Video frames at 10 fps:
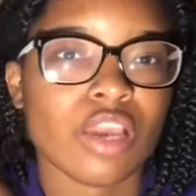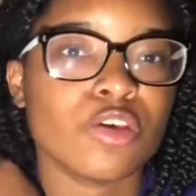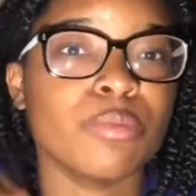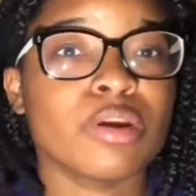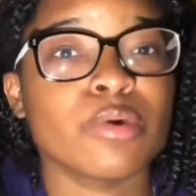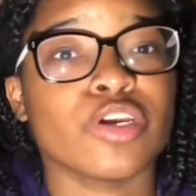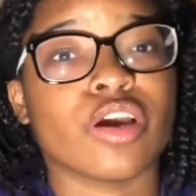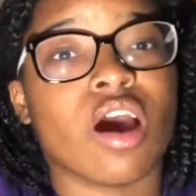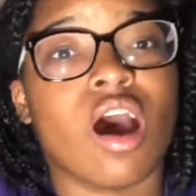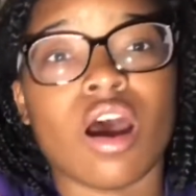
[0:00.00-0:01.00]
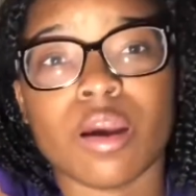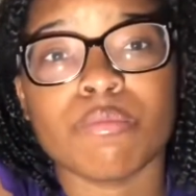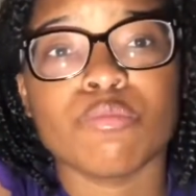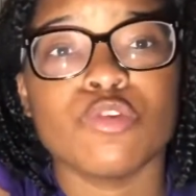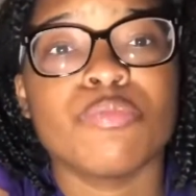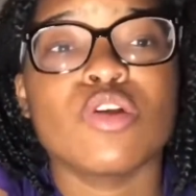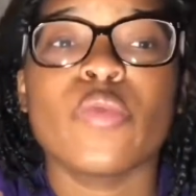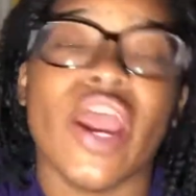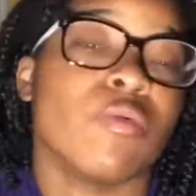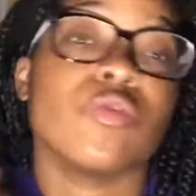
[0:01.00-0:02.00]
or you put them on your arm. We put them
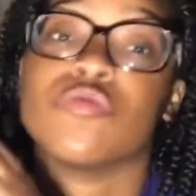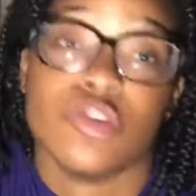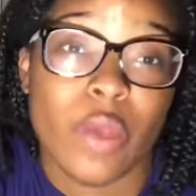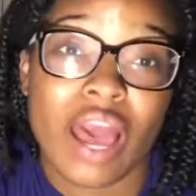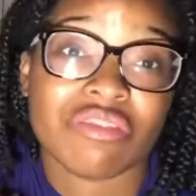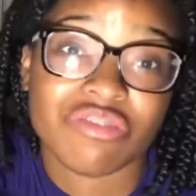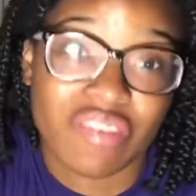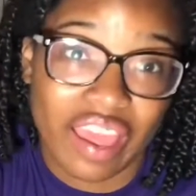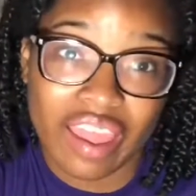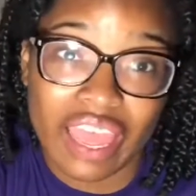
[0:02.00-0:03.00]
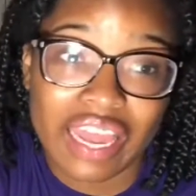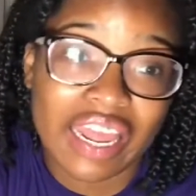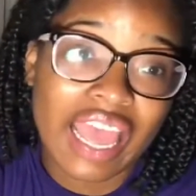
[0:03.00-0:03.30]
wherever you have fat at,